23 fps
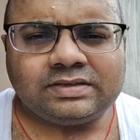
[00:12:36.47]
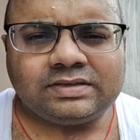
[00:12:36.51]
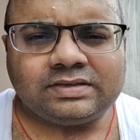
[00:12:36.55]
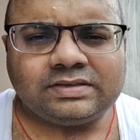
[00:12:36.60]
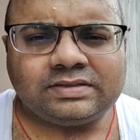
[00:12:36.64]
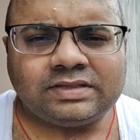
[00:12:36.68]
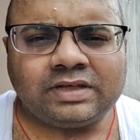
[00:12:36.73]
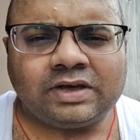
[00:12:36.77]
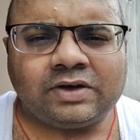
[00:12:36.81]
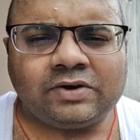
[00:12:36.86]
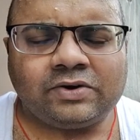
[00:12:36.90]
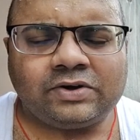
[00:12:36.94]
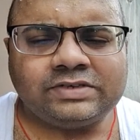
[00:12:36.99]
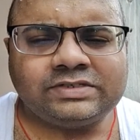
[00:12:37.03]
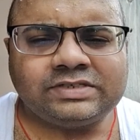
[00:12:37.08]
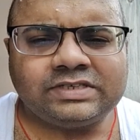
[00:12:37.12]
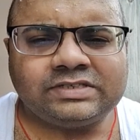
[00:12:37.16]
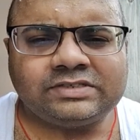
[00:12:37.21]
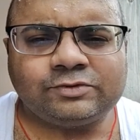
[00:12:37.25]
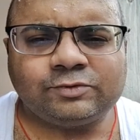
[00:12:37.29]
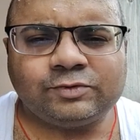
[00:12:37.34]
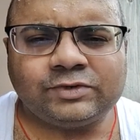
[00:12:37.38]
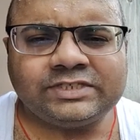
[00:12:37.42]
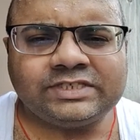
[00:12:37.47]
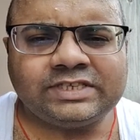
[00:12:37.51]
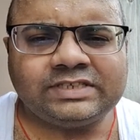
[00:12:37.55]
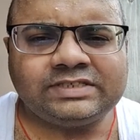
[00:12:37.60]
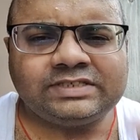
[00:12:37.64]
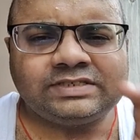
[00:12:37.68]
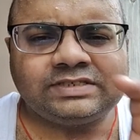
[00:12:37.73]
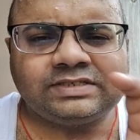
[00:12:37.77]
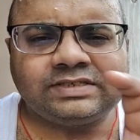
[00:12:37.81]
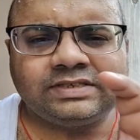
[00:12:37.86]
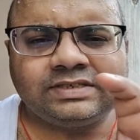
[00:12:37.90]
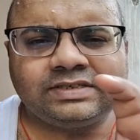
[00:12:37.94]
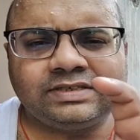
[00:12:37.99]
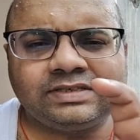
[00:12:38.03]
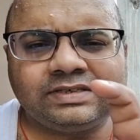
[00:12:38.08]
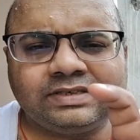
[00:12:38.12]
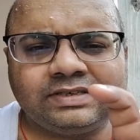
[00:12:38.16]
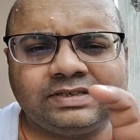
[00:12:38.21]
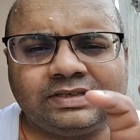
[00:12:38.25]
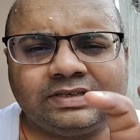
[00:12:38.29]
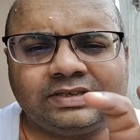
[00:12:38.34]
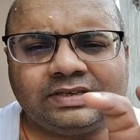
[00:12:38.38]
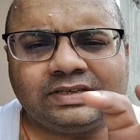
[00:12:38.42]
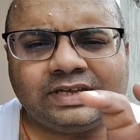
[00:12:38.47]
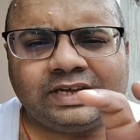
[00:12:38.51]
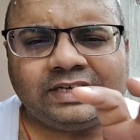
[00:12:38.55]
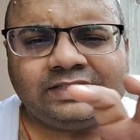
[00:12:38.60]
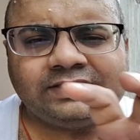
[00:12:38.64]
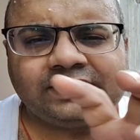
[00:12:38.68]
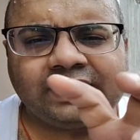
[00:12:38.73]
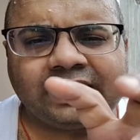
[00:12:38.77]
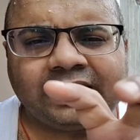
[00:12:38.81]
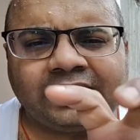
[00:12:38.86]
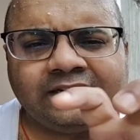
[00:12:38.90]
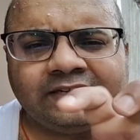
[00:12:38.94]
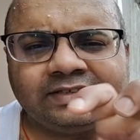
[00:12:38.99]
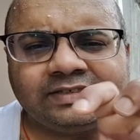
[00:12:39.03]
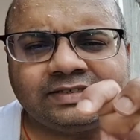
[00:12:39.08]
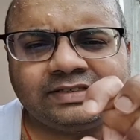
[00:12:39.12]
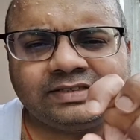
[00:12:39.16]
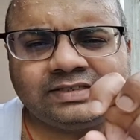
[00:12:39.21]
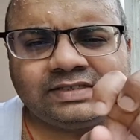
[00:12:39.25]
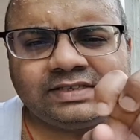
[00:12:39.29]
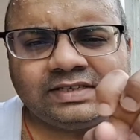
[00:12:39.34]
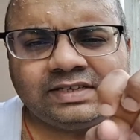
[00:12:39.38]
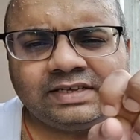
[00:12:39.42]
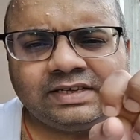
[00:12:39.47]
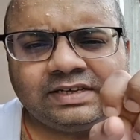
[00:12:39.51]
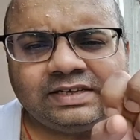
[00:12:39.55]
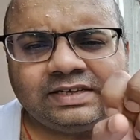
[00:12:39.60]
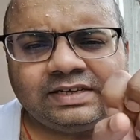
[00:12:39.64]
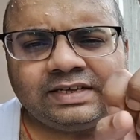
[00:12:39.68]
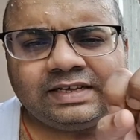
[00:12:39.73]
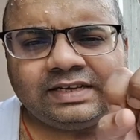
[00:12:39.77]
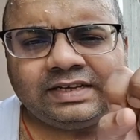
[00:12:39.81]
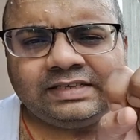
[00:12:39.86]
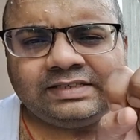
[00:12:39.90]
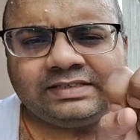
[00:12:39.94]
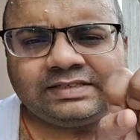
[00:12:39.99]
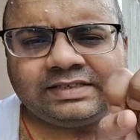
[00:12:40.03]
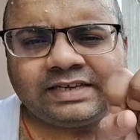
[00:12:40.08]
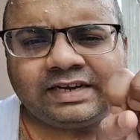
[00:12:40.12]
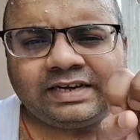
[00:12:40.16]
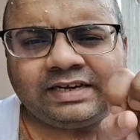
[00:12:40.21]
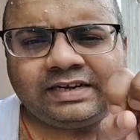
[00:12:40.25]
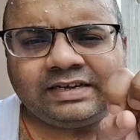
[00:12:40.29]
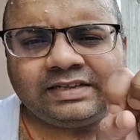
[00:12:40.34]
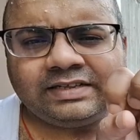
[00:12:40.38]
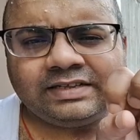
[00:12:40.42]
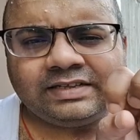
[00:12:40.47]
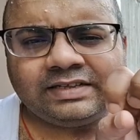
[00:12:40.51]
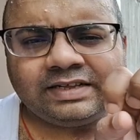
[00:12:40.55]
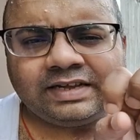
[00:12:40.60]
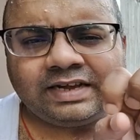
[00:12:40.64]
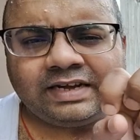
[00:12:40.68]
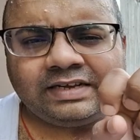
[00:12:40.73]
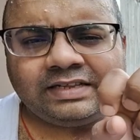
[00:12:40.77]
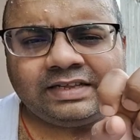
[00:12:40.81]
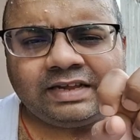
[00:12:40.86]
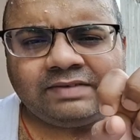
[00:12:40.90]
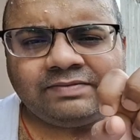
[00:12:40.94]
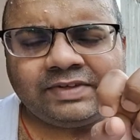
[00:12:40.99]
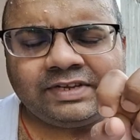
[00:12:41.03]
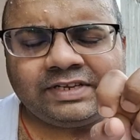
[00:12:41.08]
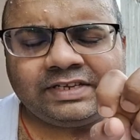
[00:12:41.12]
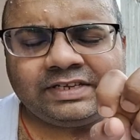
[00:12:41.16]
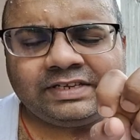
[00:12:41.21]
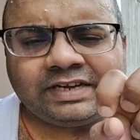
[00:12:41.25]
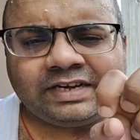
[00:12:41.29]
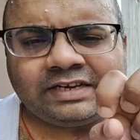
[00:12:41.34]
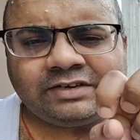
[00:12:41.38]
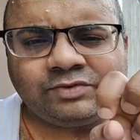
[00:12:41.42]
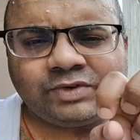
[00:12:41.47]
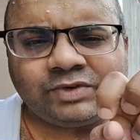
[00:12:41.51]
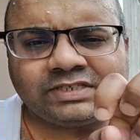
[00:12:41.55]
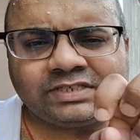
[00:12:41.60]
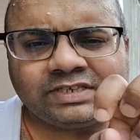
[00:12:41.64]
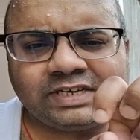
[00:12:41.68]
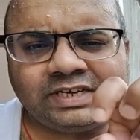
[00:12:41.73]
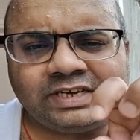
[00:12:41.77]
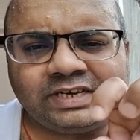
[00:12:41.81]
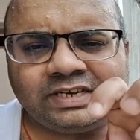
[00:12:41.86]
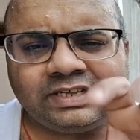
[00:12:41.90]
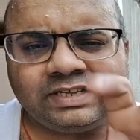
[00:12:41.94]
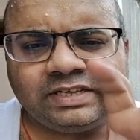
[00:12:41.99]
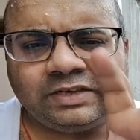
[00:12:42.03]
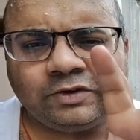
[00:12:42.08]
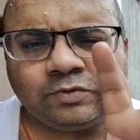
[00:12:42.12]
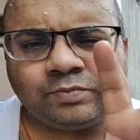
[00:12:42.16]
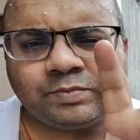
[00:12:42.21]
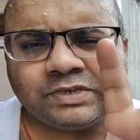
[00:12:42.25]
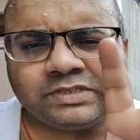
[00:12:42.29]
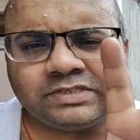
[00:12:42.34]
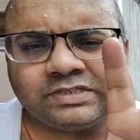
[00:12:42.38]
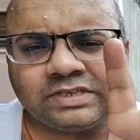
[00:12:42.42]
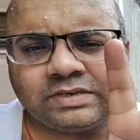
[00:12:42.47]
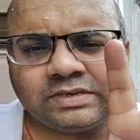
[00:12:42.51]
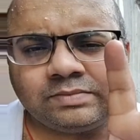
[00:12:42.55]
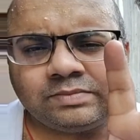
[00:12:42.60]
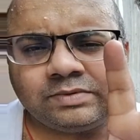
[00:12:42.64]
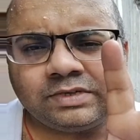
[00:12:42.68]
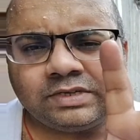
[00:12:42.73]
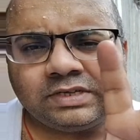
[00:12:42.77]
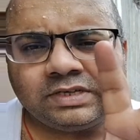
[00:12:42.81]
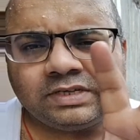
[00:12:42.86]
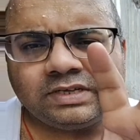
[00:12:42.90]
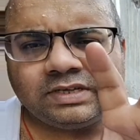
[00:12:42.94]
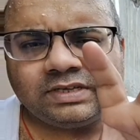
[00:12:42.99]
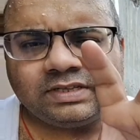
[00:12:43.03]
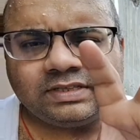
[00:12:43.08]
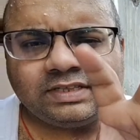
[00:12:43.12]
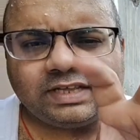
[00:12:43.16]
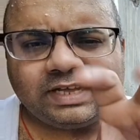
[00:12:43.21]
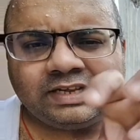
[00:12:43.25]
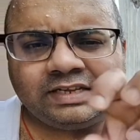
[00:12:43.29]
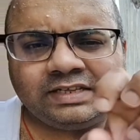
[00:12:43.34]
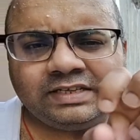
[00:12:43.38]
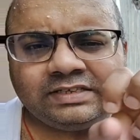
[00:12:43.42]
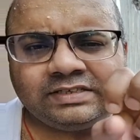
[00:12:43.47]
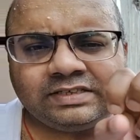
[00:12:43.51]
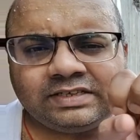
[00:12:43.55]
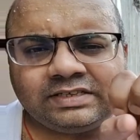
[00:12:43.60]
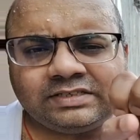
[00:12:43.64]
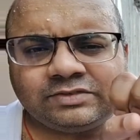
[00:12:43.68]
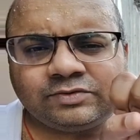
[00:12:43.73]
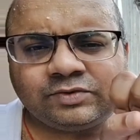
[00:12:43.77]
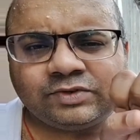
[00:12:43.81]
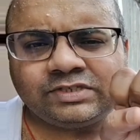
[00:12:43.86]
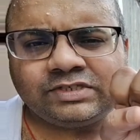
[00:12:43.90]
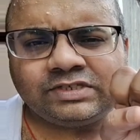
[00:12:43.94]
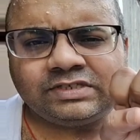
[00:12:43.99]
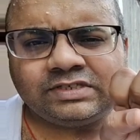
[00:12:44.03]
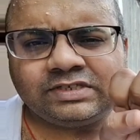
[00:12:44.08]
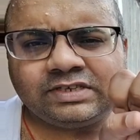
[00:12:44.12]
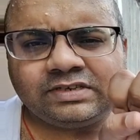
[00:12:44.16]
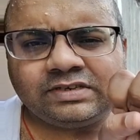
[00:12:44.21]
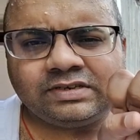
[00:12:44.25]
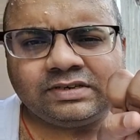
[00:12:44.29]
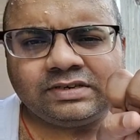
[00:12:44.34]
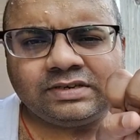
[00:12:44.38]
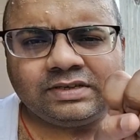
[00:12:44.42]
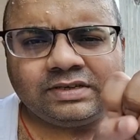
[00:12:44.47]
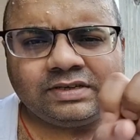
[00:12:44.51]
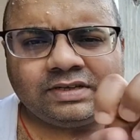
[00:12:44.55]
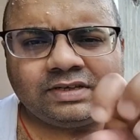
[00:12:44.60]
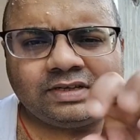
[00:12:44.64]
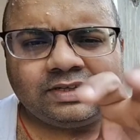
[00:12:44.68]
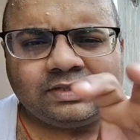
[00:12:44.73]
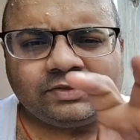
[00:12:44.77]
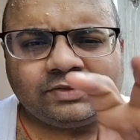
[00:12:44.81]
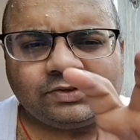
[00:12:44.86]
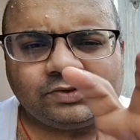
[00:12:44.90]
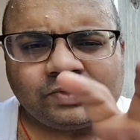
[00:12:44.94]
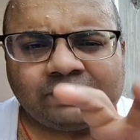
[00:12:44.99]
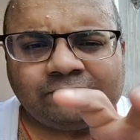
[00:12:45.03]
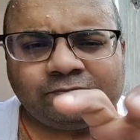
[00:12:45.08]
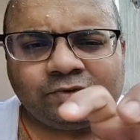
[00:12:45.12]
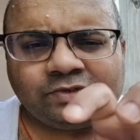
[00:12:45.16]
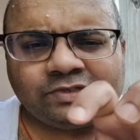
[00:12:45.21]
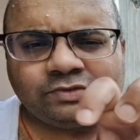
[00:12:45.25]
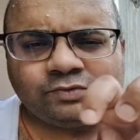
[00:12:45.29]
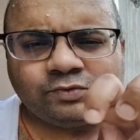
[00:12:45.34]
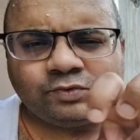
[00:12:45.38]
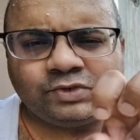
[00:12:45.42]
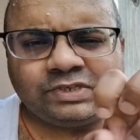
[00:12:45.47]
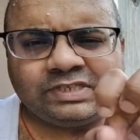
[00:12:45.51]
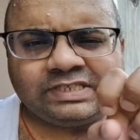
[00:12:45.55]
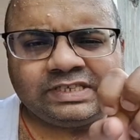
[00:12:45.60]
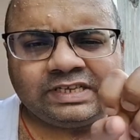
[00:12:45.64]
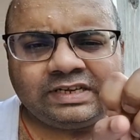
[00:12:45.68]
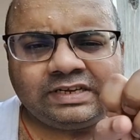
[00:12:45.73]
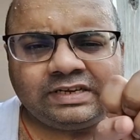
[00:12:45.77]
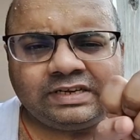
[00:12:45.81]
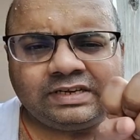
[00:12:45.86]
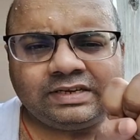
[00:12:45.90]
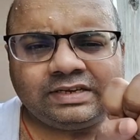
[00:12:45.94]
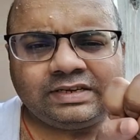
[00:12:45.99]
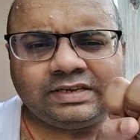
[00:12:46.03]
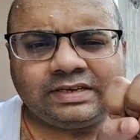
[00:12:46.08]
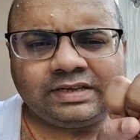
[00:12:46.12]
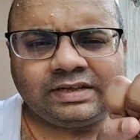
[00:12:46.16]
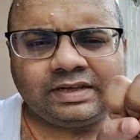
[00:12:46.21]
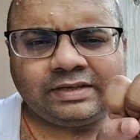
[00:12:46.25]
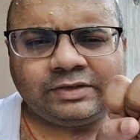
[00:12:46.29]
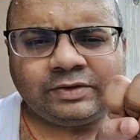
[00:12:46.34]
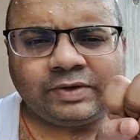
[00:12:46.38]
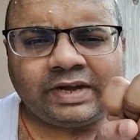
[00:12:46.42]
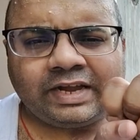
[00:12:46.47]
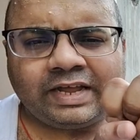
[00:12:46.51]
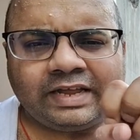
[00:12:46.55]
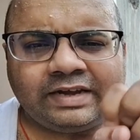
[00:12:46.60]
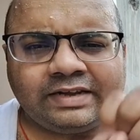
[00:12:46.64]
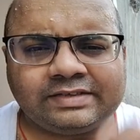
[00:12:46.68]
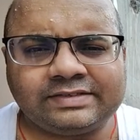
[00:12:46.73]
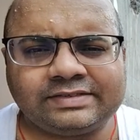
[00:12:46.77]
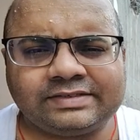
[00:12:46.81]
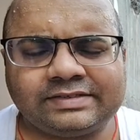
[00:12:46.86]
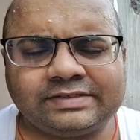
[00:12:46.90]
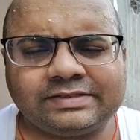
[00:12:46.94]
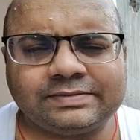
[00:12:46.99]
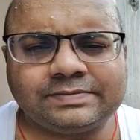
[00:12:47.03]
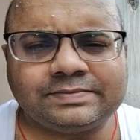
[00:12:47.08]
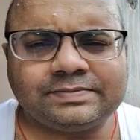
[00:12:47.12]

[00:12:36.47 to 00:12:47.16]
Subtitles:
The horse squeezes its anus inside, and then when he had to excrete, he opens up. Then he squeezes in. So you have to squeeze in your anus.